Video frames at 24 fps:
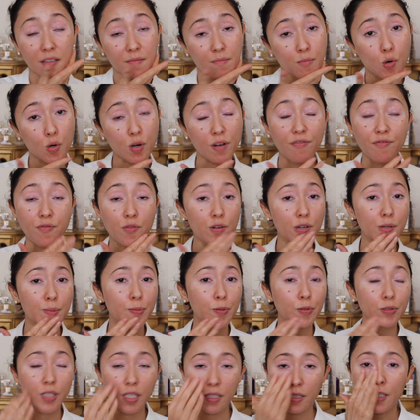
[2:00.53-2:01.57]
more
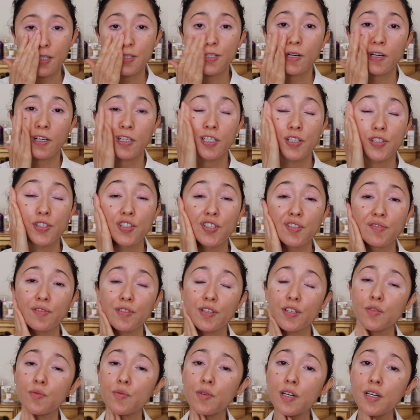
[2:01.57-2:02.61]
affordable than the Charlotte
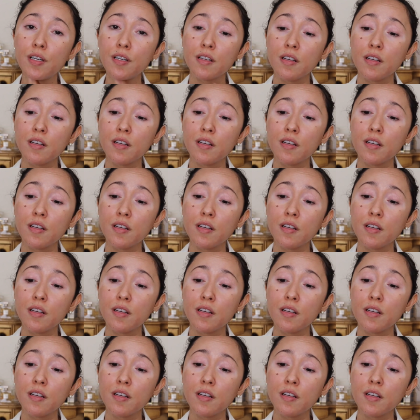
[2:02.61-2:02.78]
Tilbury one,